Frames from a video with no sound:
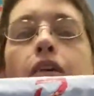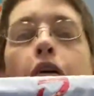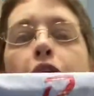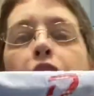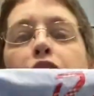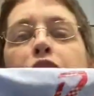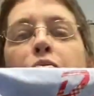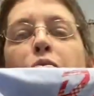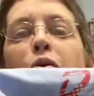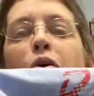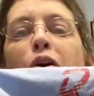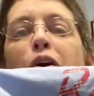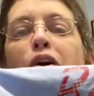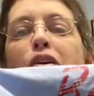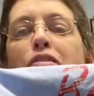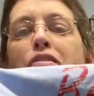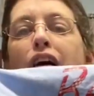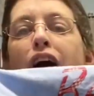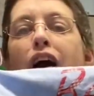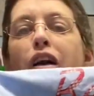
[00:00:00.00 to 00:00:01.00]
those
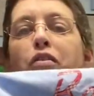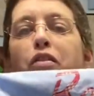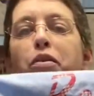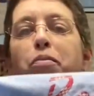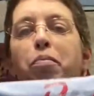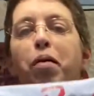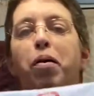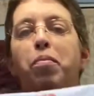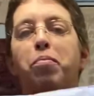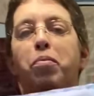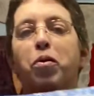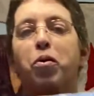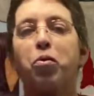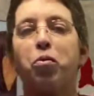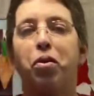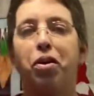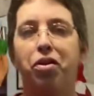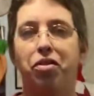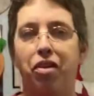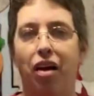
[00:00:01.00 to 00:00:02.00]
words, I remember,
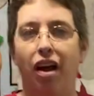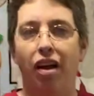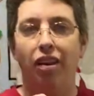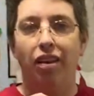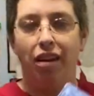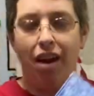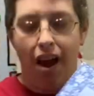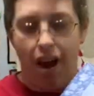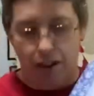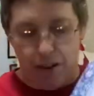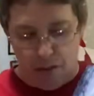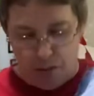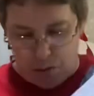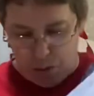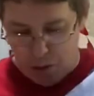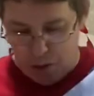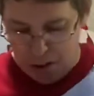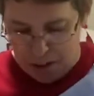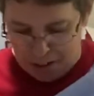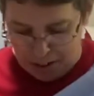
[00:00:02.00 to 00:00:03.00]
was a lot of
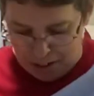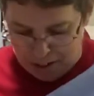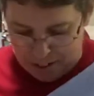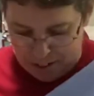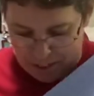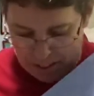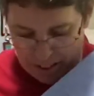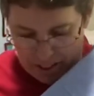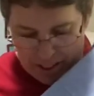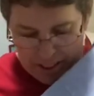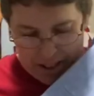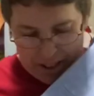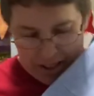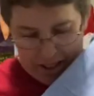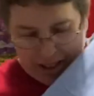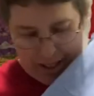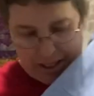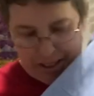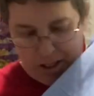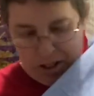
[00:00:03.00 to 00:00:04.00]
work.
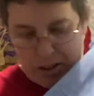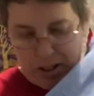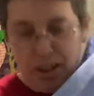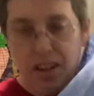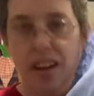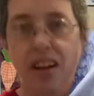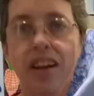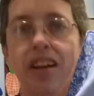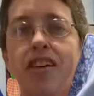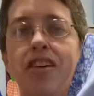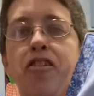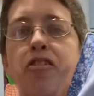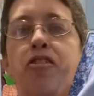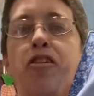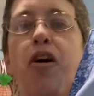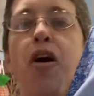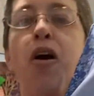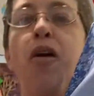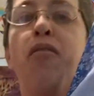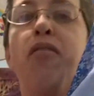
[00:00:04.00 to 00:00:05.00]
And look, the
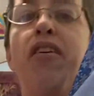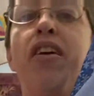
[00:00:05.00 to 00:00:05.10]
scarf